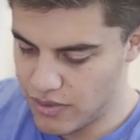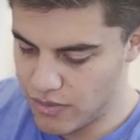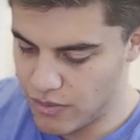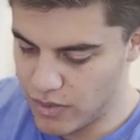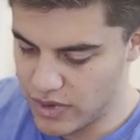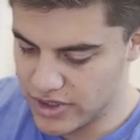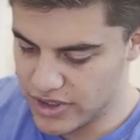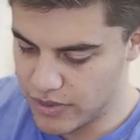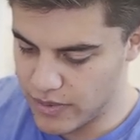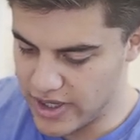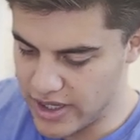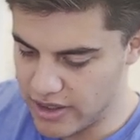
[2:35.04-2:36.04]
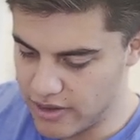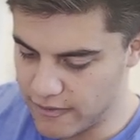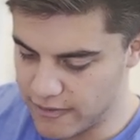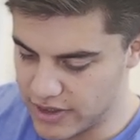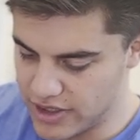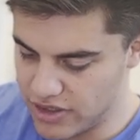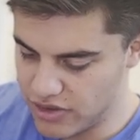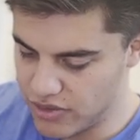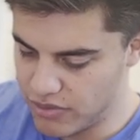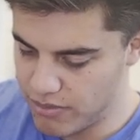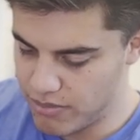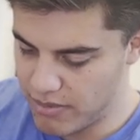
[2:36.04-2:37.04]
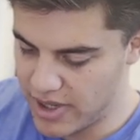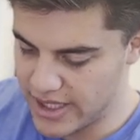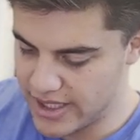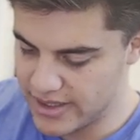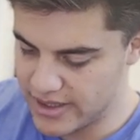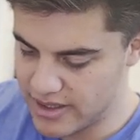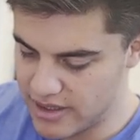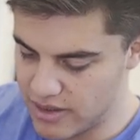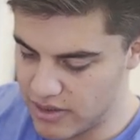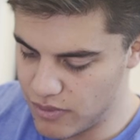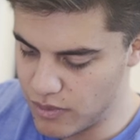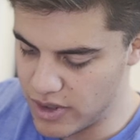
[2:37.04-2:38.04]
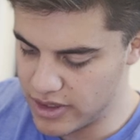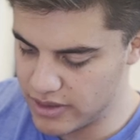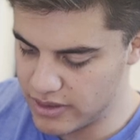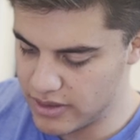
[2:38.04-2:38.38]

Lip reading: 1 squared over 2 minus 1.